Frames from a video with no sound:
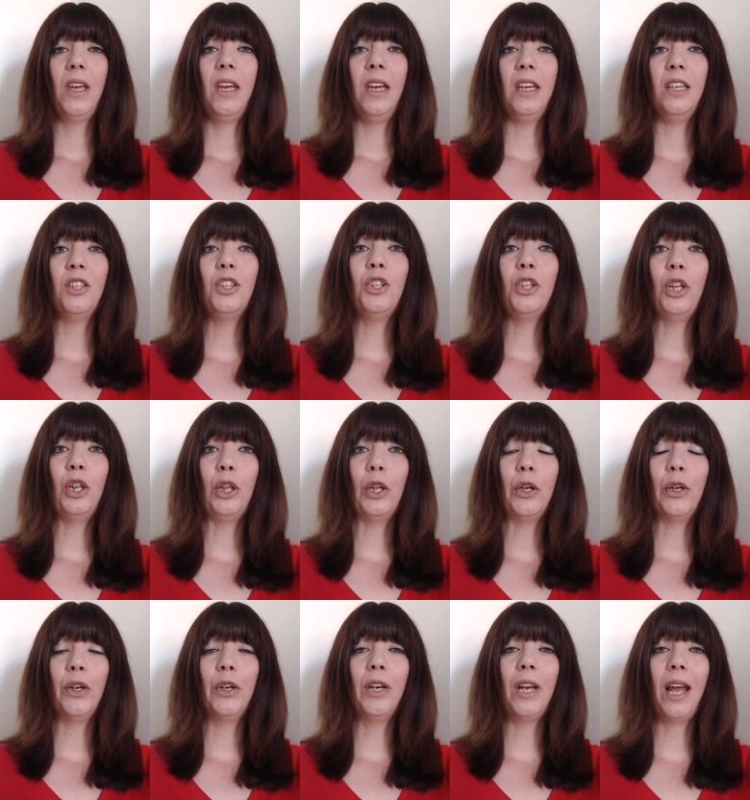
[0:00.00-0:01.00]
is to
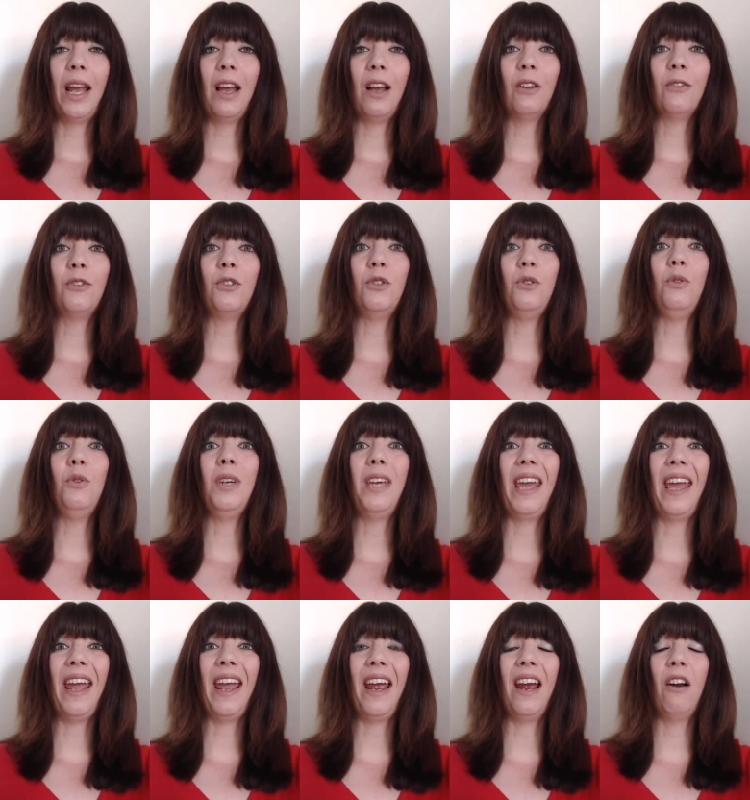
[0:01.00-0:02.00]
learn how to
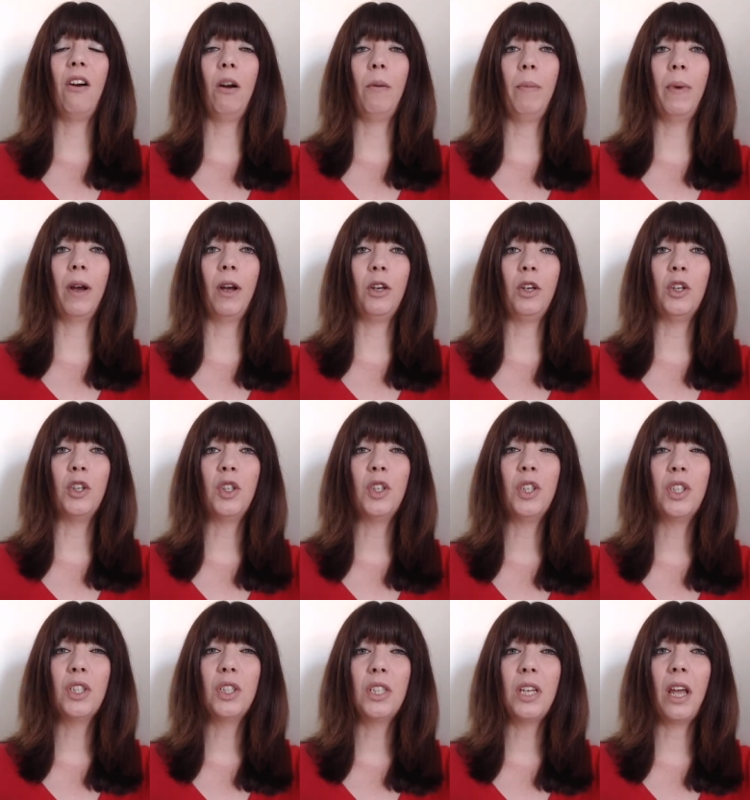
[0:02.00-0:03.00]
care about
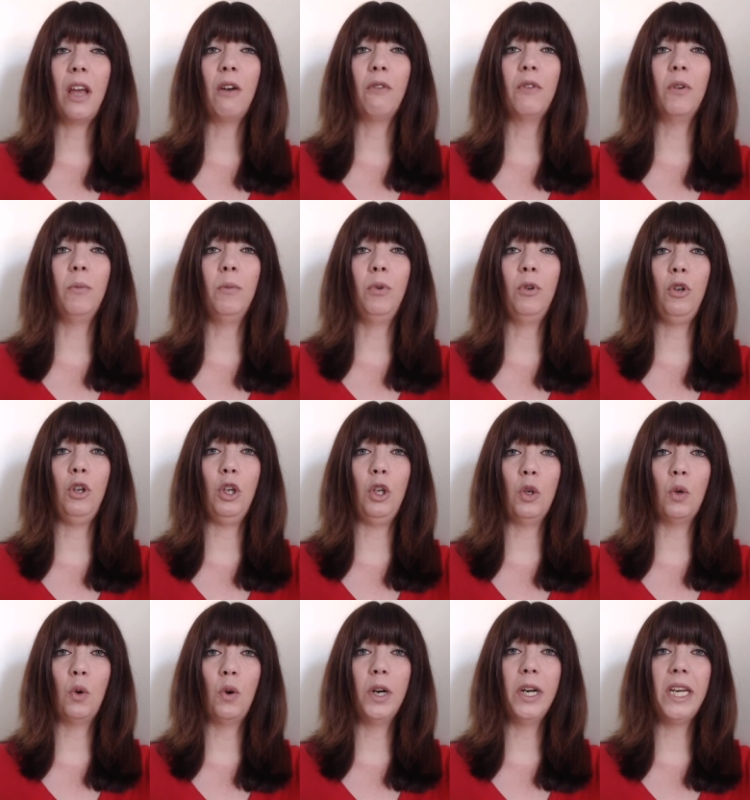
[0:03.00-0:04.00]
yourself and put
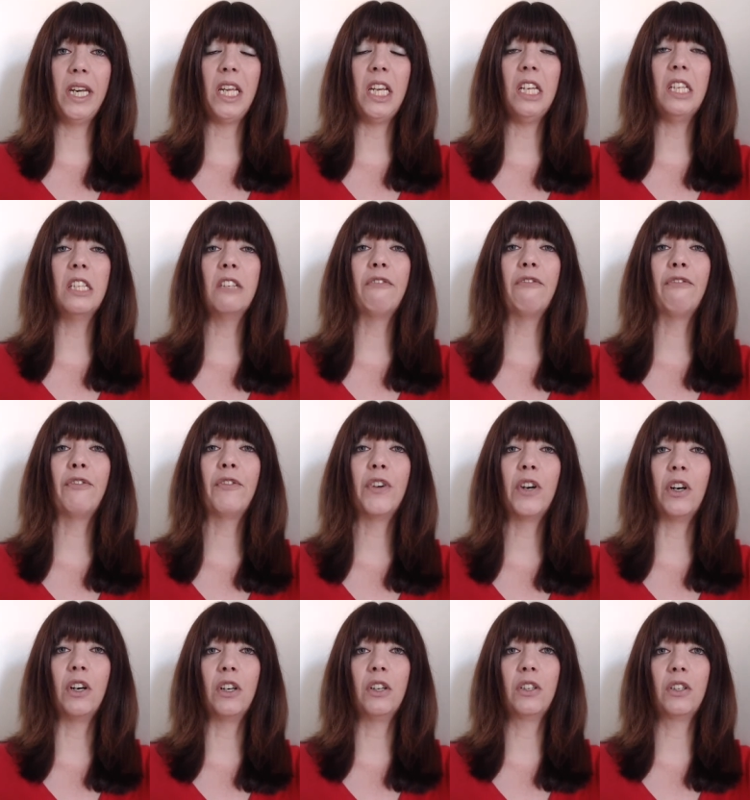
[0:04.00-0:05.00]
your needs
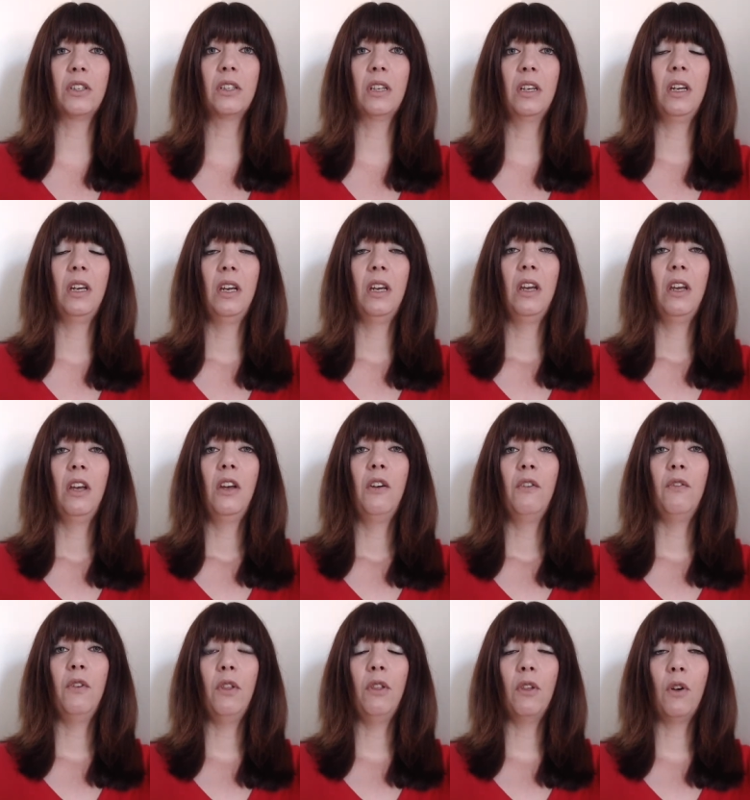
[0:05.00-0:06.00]
first.
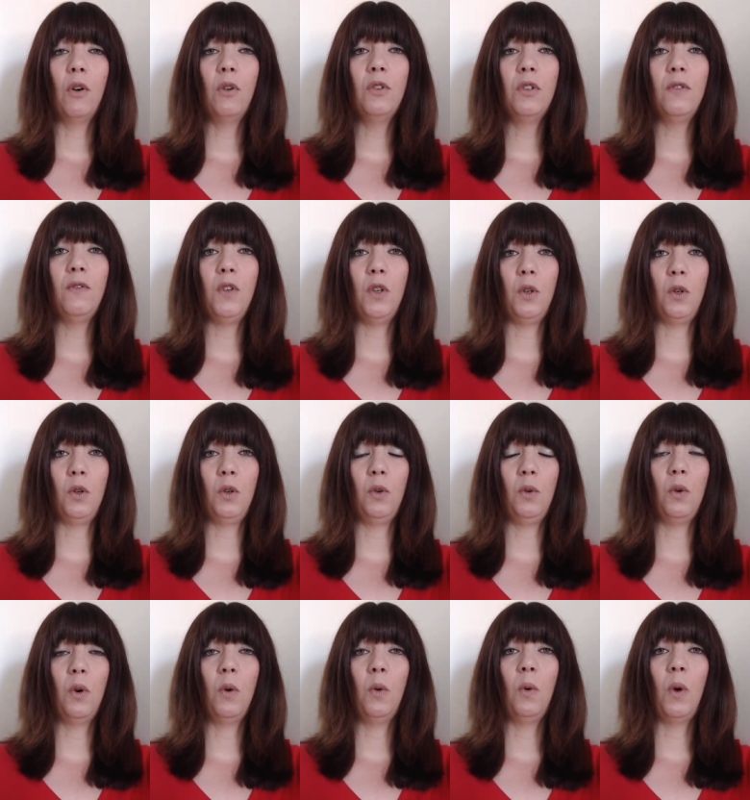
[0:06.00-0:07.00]
For those of you
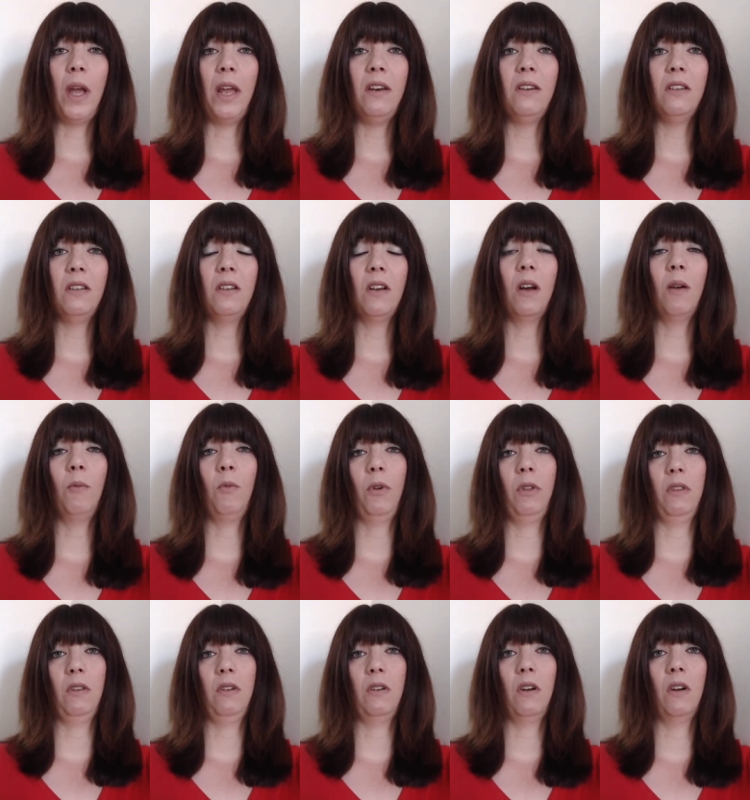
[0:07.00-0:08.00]
who ended up
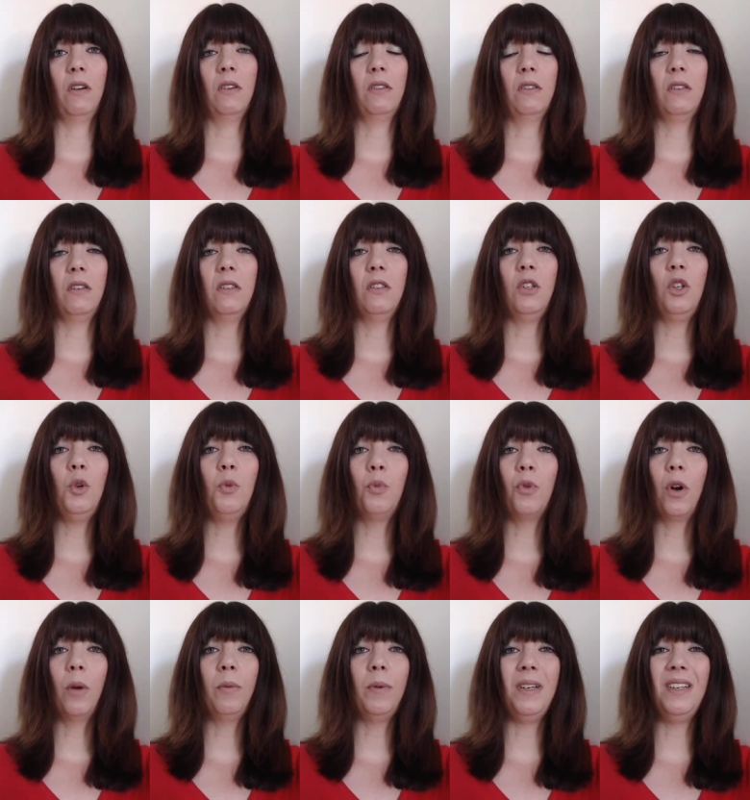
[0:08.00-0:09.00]
with a narcissist, you
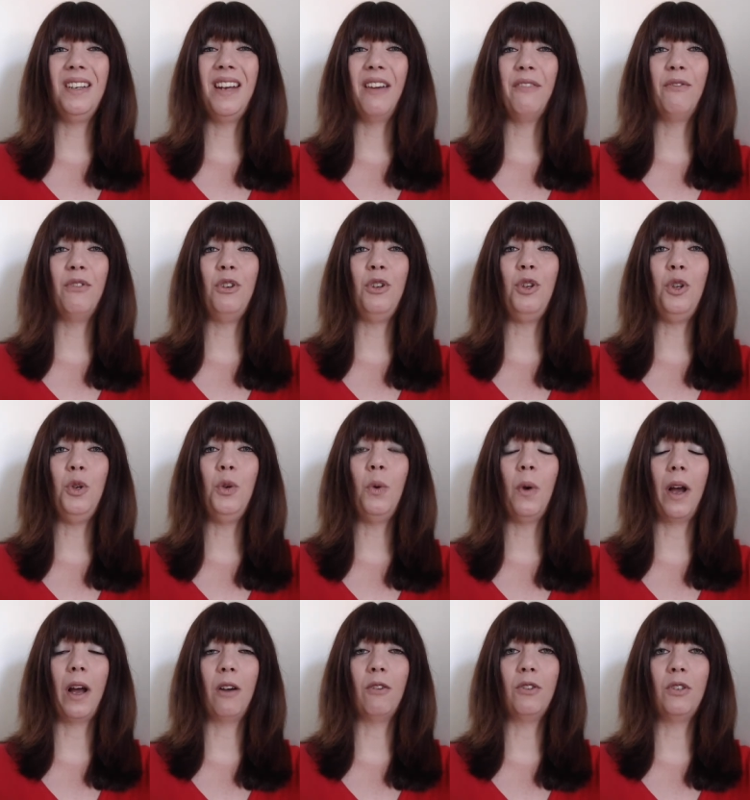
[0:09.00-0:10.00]
probably never
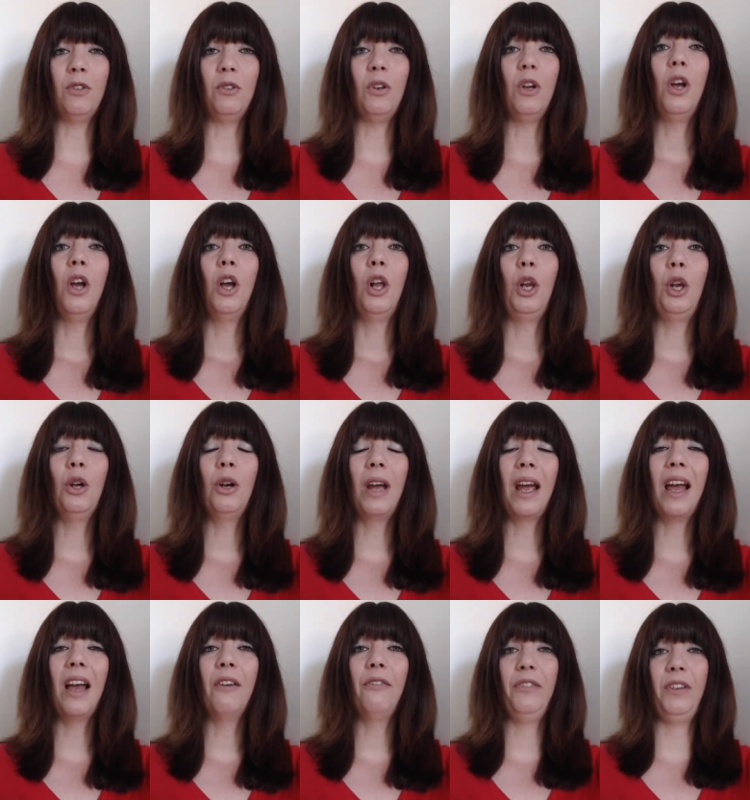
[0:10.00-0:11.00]
knew how to look
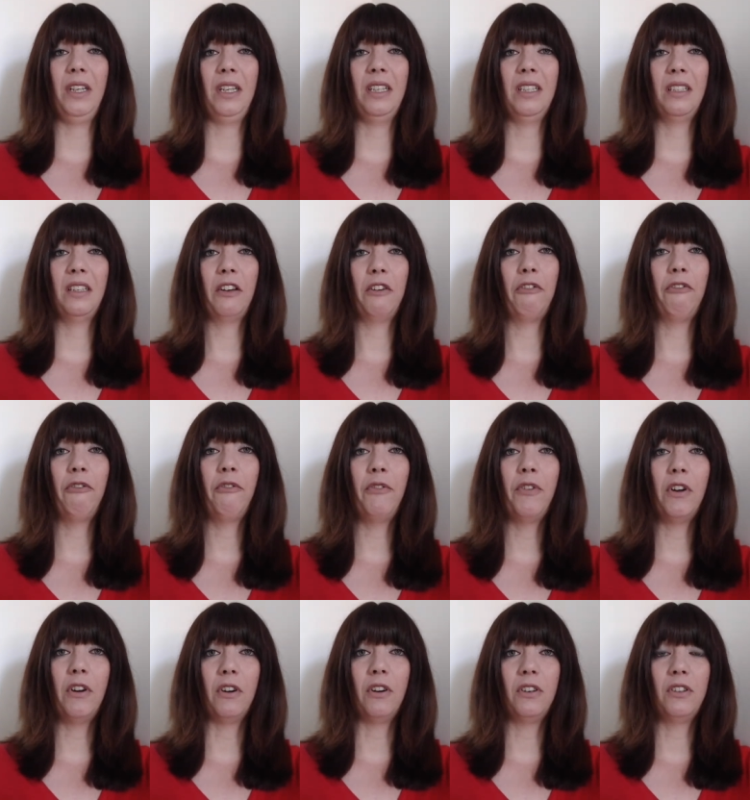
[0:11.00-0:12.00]
after yourself
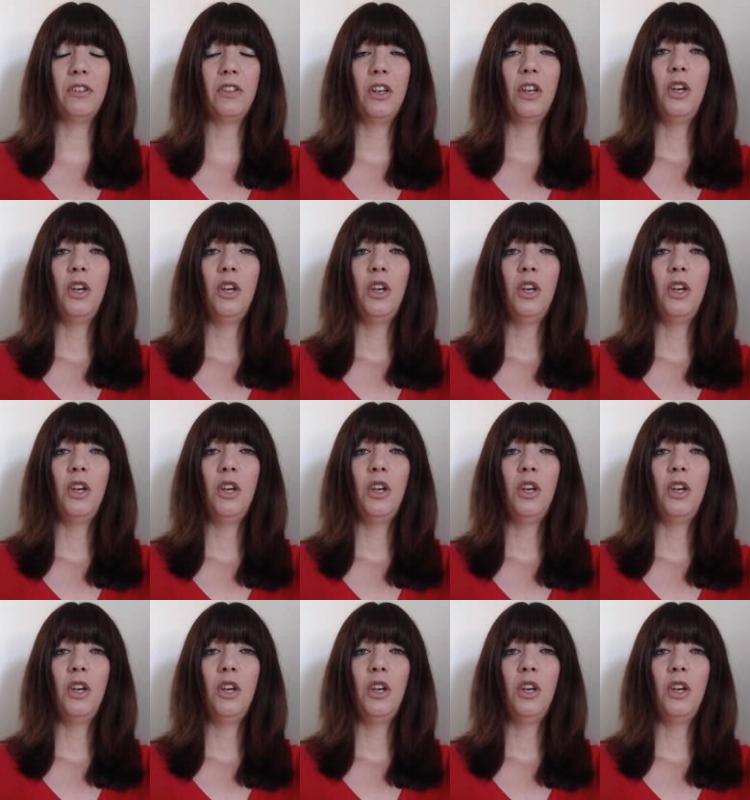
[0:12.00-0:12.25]
first.